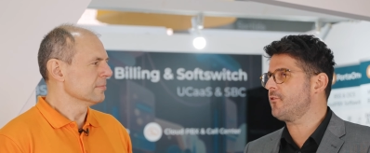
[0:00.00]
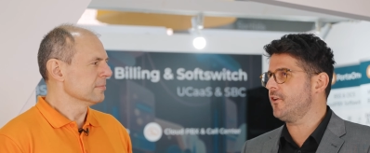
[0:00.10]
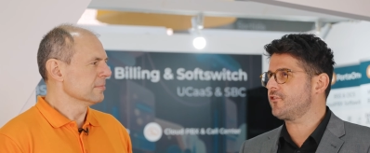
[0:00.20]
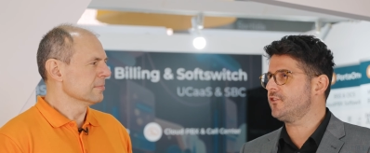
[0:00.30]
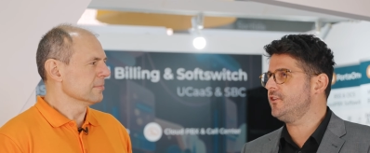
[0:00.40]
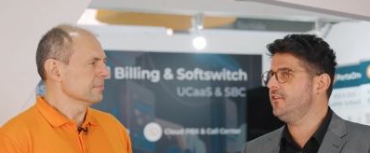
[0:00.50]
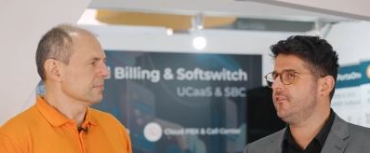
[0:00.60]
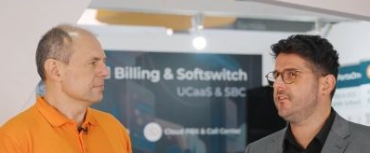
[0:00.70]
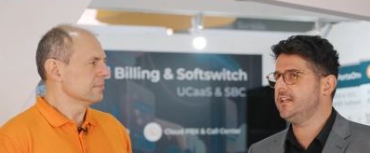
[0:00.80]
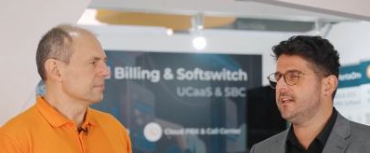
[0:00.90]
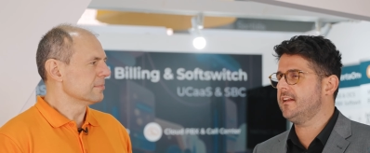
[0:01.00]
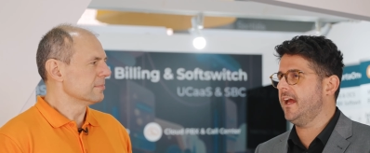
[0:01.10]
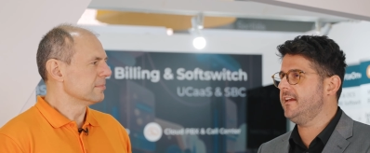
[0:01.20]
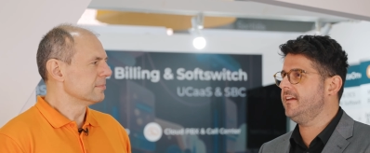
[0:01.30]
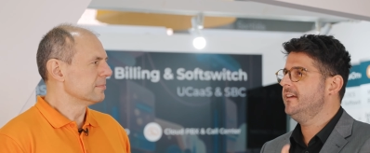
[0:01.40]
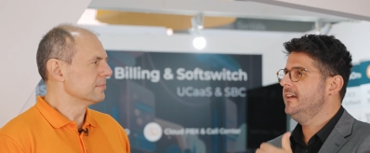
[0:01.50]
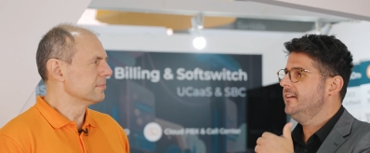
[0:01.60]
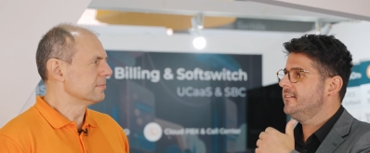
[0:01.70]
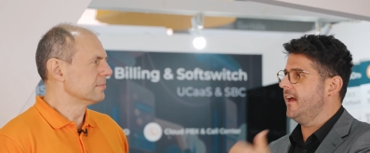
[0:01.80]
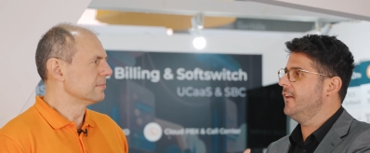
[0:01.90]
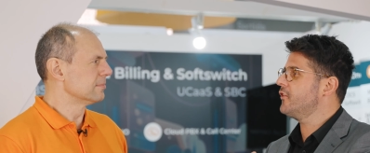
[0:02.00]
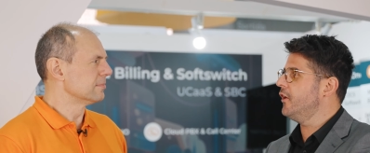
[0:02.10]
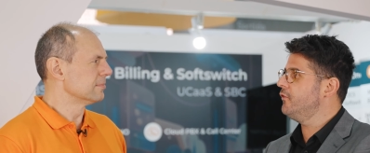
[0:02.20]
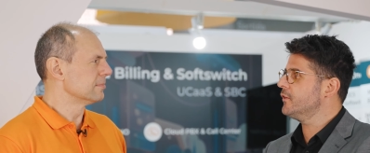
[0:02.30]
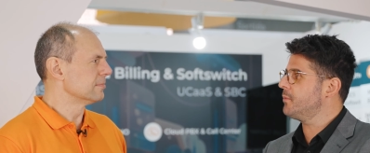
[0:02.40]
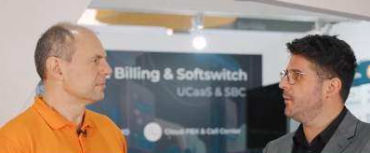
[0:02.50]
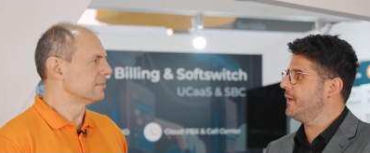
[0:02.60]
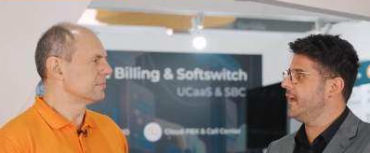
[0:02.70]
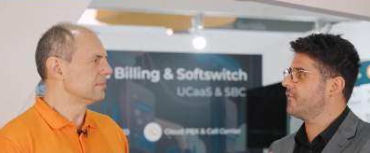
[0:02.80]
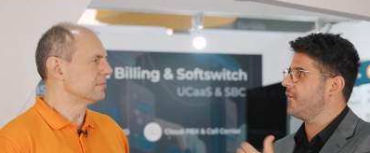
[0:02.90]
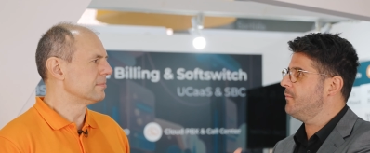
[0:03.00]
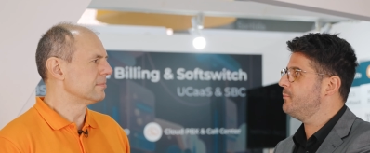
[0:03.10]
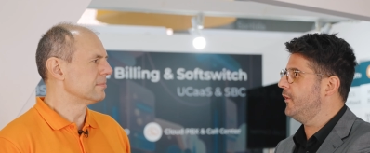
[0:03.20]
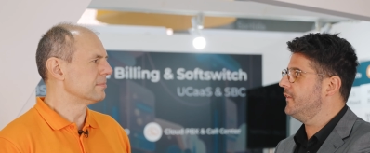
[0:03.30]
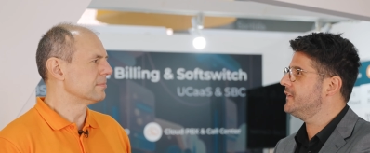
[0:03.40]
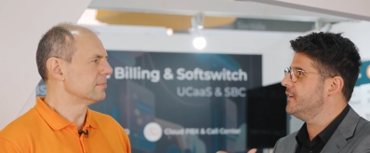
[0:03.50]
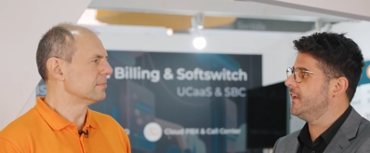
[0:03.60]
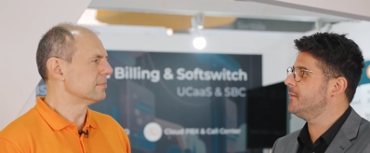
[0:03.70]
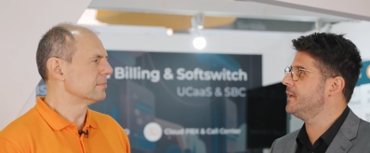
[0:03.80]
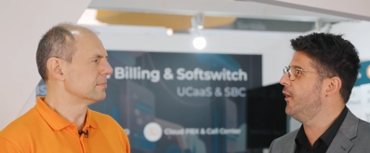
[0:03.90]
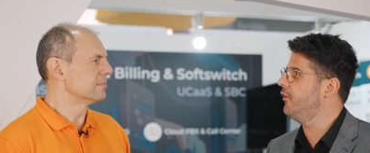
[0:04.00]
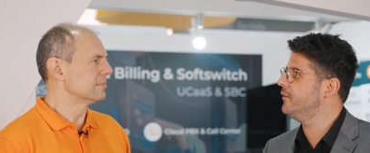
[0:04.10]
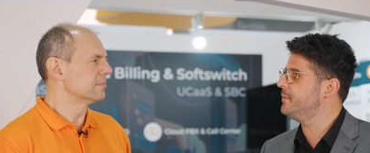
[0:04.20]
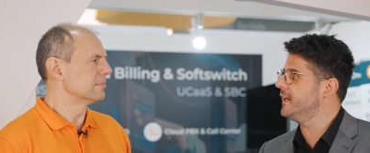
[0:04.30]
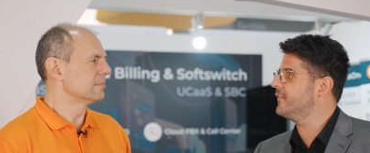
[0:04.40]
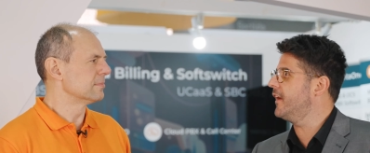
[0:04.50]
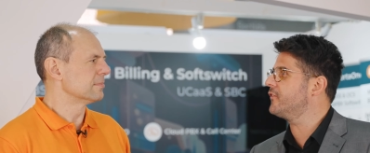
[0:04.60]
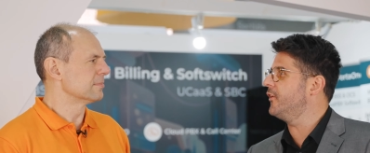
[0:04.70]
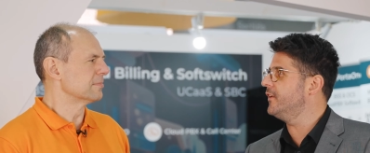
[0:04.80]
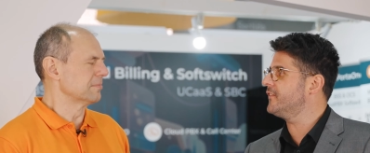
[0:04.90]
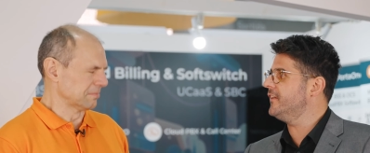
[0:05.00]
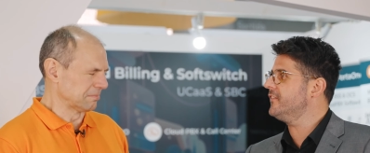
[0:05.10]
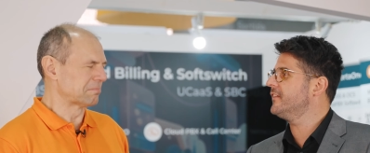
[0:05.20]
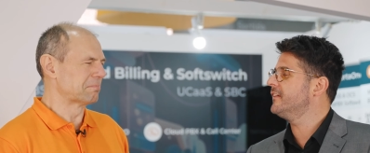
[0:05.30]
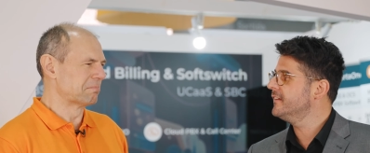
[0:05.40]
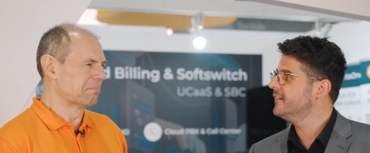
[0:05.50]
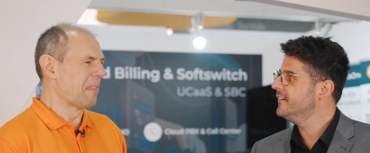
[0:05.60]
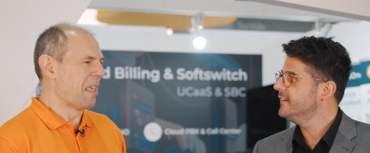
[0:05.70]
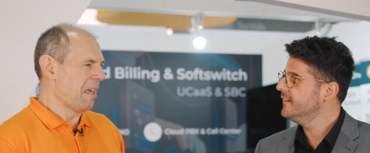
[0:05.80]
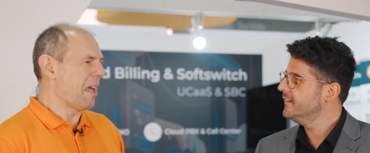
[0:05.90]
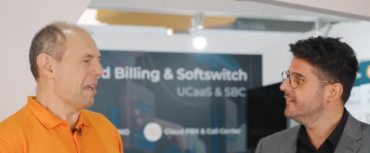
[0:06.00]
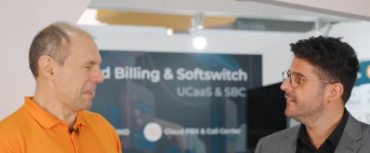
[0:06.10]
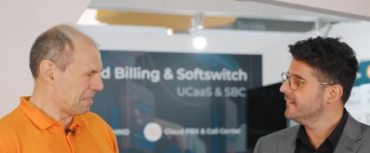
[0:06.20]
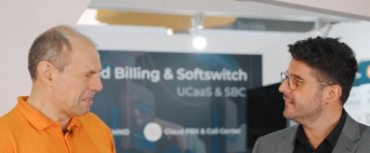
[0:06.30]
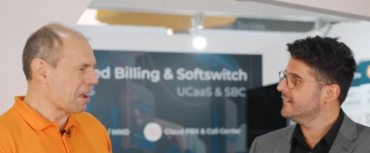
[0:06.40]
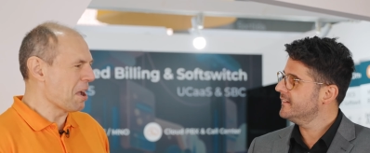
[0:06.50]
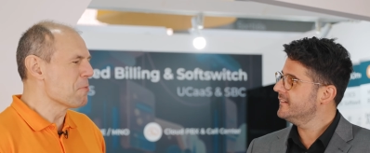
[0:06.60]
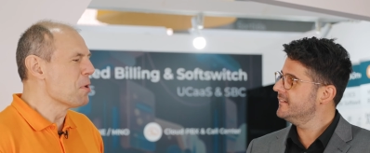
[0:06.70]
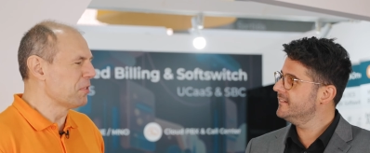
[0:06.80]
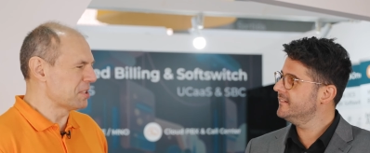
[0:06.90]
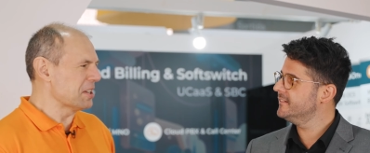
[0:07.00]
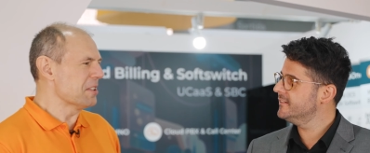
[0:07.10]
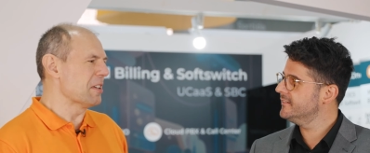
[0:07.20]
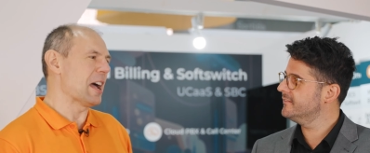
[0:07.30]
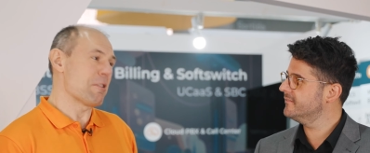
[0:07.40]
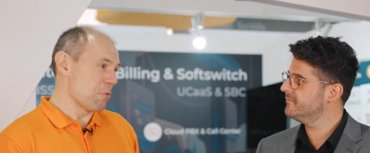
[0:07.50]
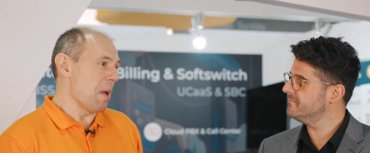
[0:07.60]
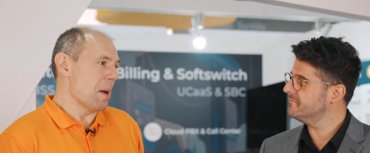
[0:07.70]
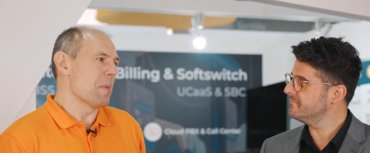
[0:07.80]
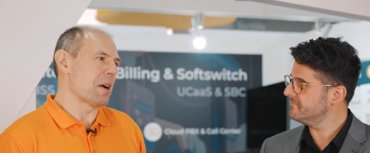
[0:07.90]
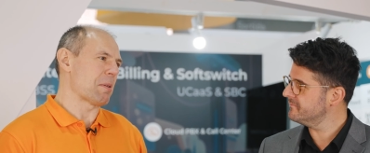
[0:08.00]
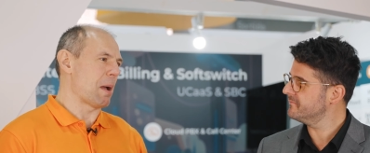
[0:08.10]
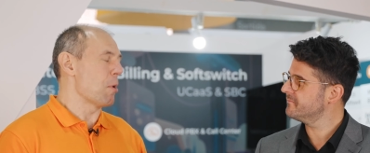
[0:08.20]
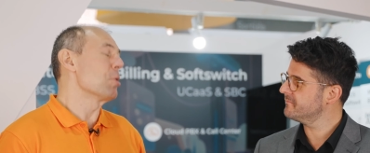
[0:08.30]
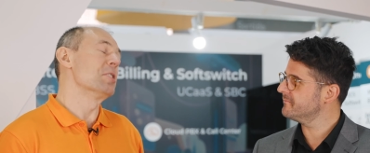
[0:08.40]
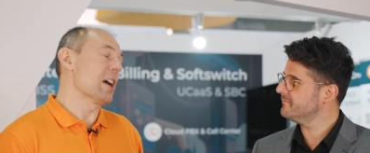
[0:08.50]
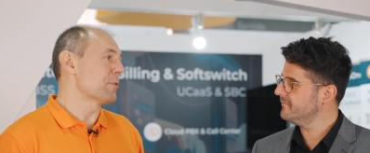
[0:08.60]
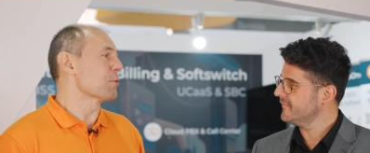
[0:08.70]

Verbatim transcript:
Speaker 1: question, do you see that any telco would probably at some point develop their own BSS/OSS?
Speaker 2: And we've seen, I remember, I'm old enough to